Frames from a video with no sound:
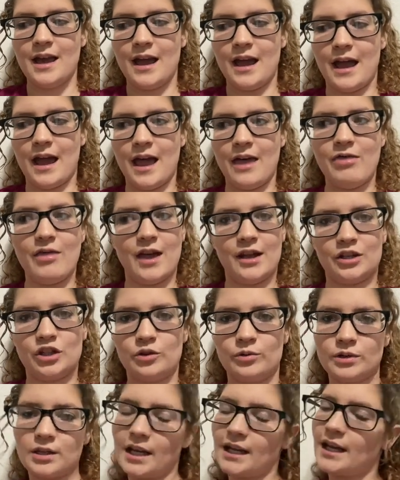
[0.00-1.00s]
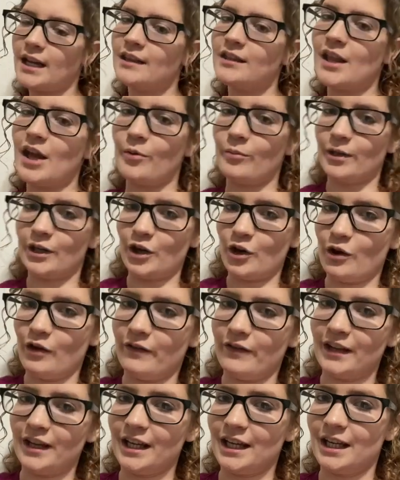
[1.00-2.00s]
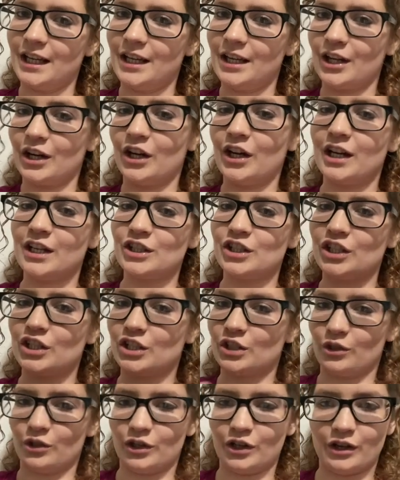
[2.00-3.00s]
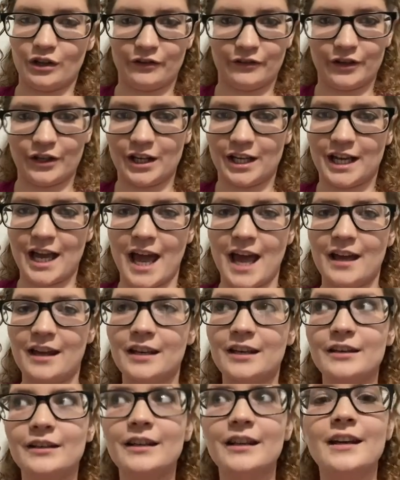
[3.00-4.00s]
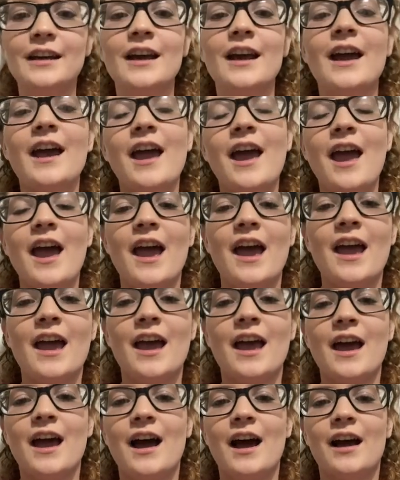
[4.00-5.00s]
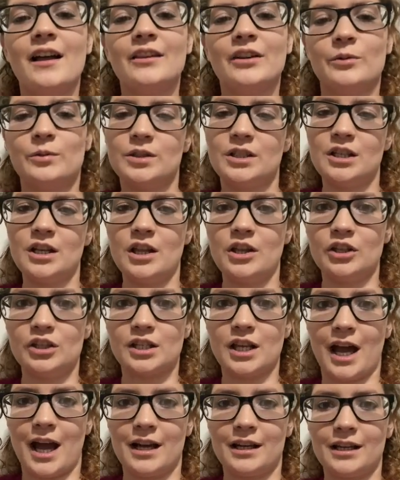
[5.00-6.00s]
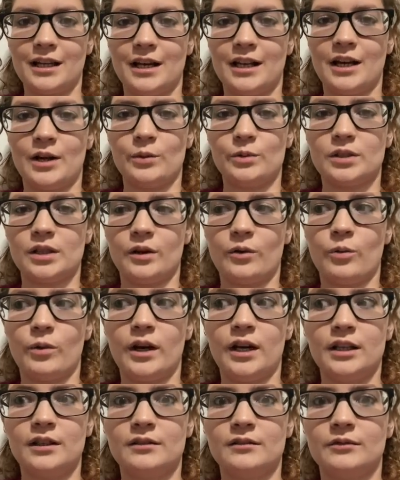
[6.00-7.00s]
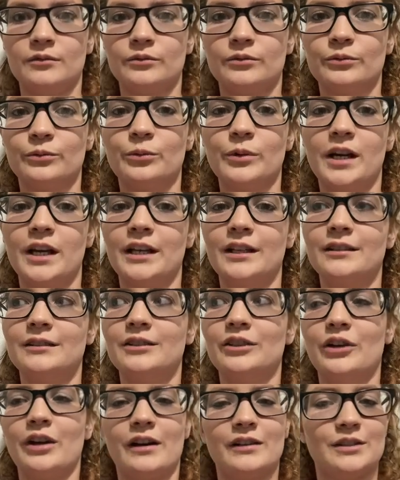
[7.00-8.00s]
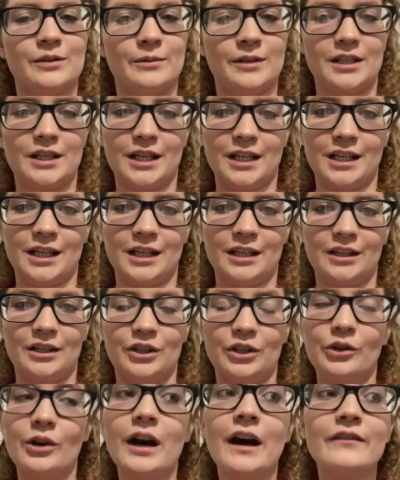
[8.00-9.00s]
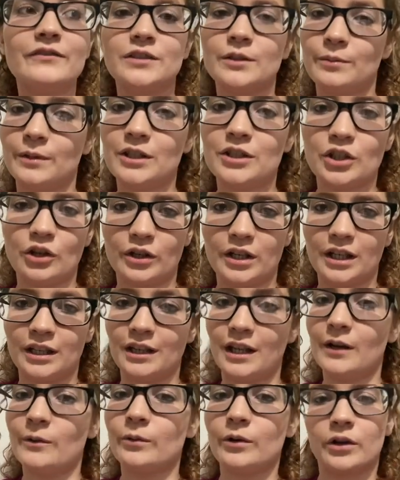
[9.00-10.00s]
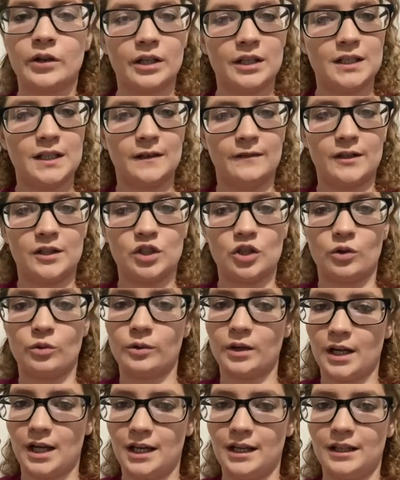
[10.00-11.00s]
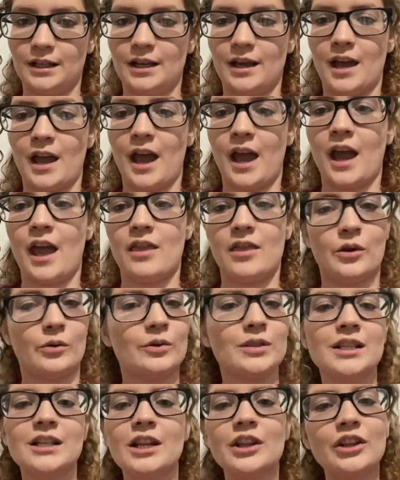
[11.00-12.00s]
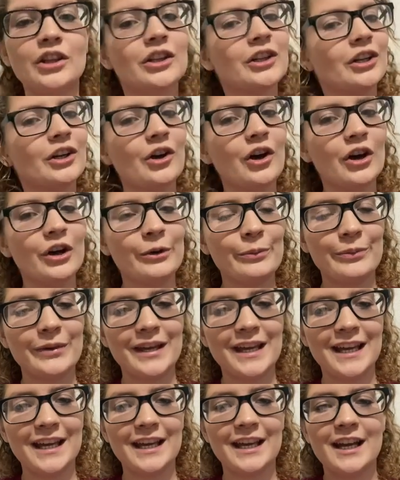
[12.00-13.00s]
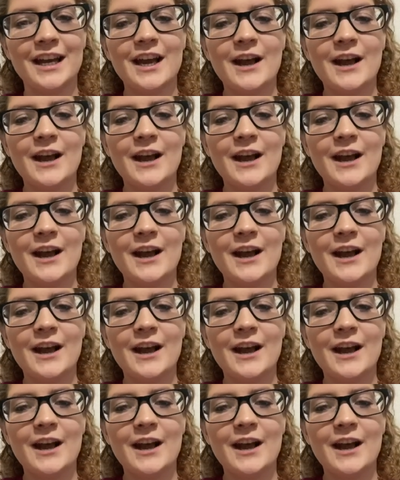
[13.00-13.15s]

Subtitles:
And then she was like, and then we go over here. And she scooted over again. And there was another sack. And I was like, wait, you have to be kidding. You have to be joking. Like, we're on a TV show, right? And there was another little heartbeat.